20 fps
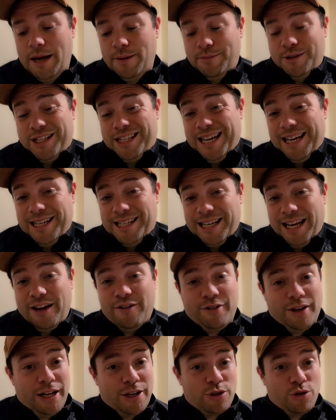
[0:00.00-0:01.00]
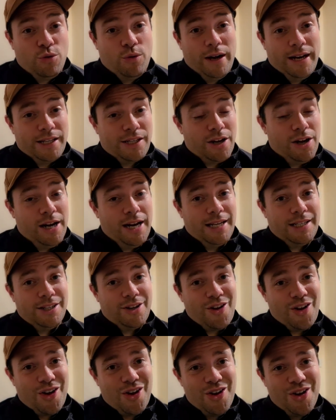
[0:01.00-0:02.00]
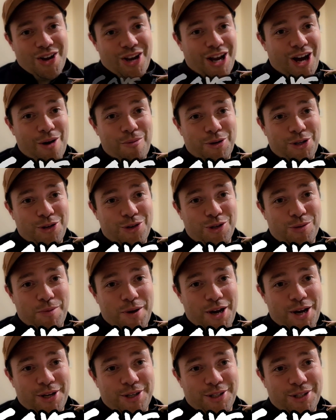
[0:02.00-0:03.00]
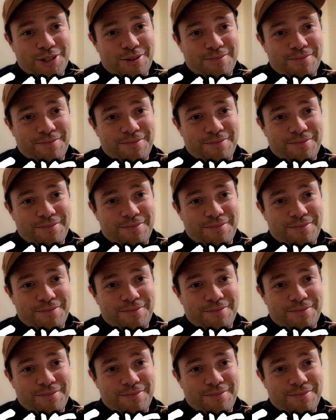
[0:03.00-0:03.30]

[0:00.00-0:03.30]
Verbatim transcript: Stay safe, and as always, guys, come on you Spurs.